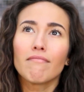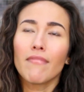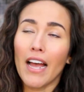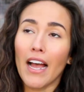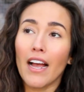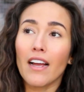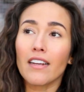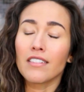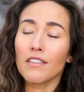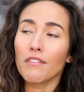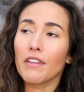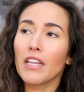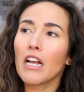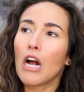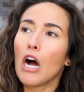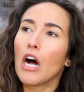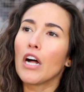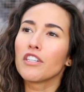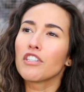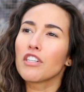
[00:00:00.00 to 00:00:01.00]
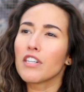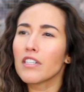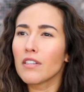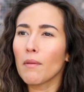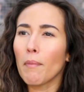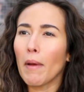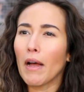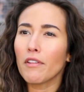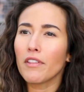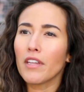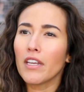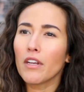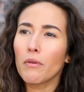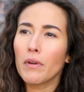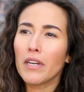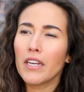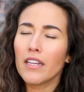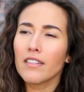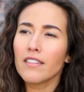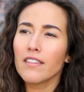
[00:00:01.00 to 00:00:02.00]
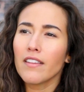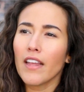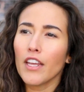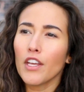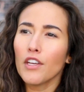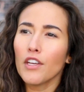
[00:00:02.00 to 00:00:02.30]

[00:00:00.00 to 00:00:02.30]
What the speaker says: actively conscious about the ingredients they